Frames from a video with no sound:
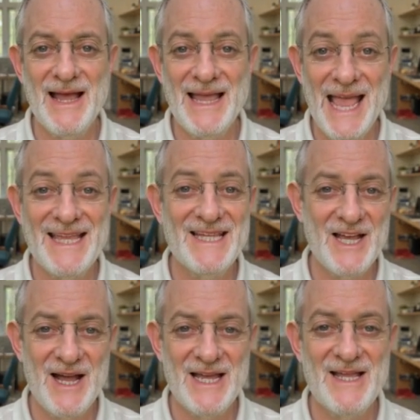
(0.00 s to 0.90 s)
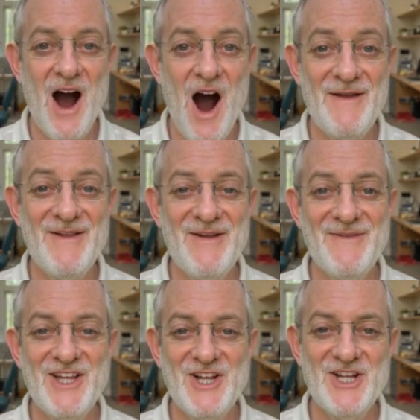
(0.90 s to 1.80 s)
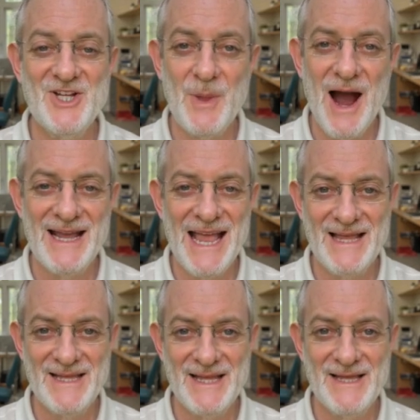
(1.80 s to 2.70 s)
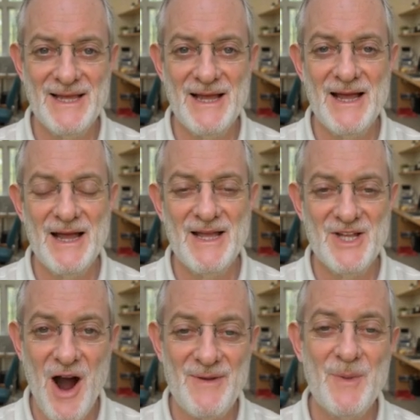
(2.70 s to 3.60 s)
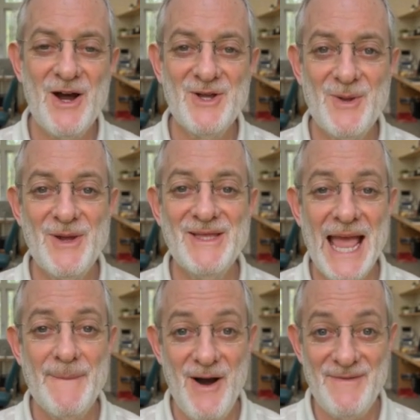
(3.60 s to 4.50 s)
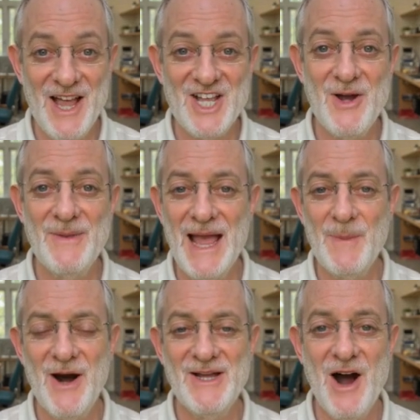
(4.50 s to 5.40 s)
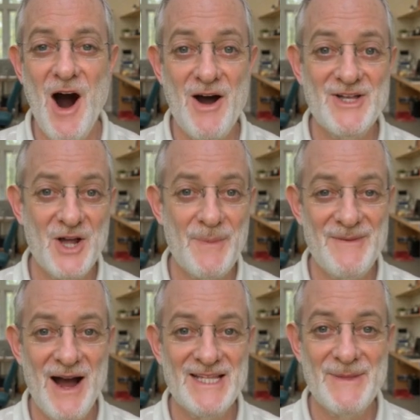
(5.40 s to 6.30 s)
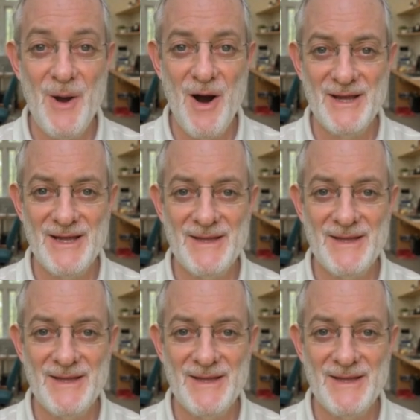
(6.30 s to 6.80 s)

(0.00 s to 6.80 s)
Case studies often feature SWOT analysis. Software tools and professional networks also provide support.